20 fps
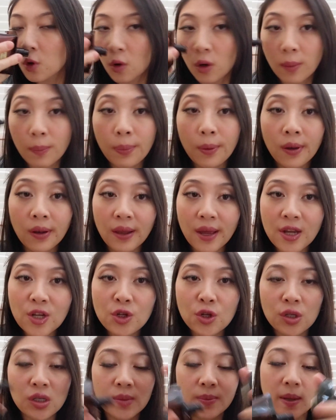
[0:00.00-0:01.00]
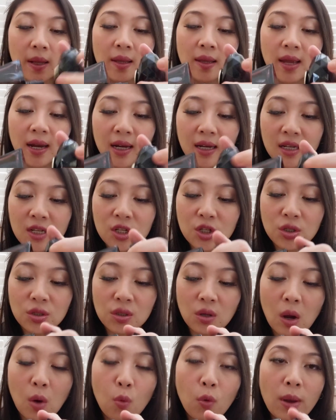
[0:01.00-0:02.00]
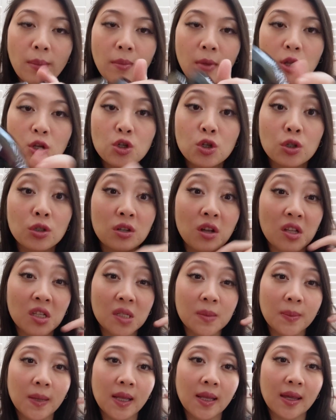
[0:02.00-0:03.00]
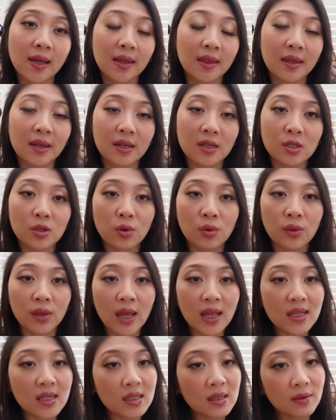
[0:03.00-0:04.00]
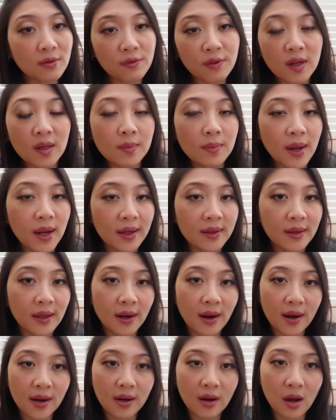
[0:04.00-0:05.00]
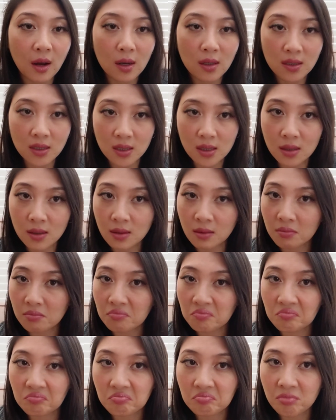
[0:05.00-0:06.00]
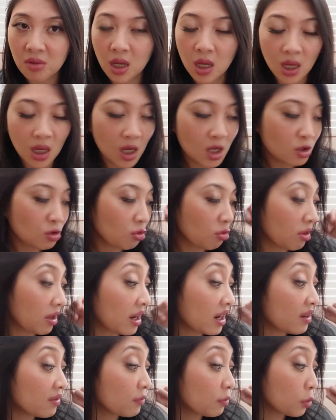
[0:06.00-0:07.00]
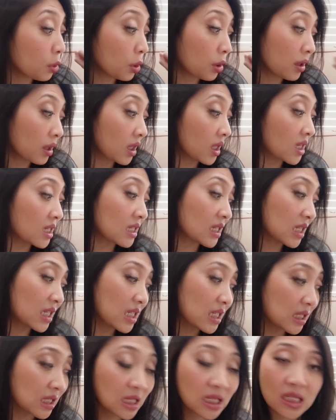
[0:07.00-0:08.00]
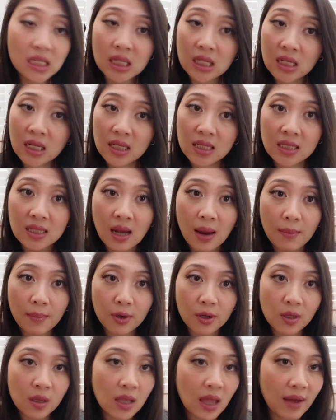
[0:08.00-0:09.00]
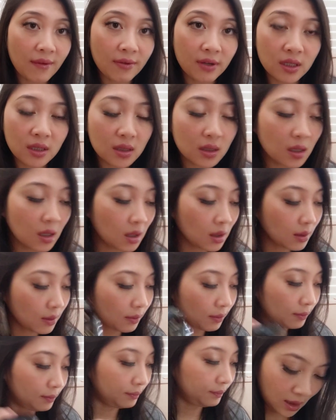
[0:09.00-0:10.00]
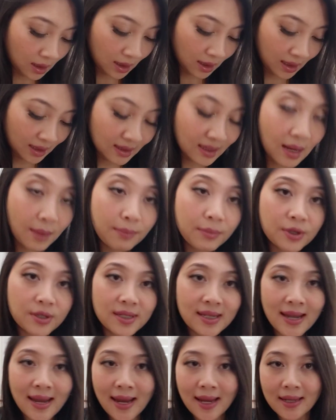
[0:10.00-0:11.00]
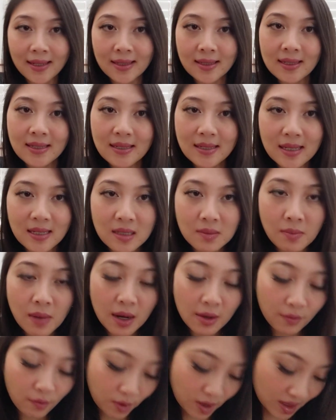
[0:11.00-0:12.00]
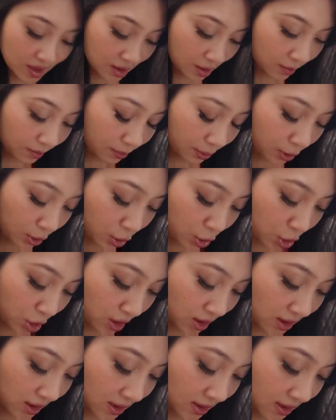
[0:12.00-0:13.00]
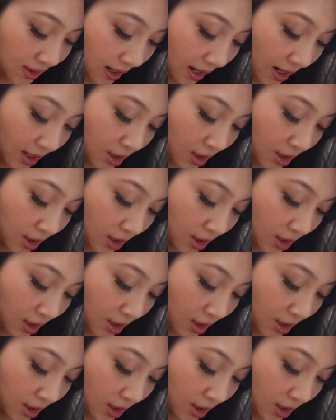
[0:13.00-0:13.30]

or a place should smell like it's a women should not smell like this so that's the feedback that i got so therefore this is listed at number 11 number 10 this is my recent purchase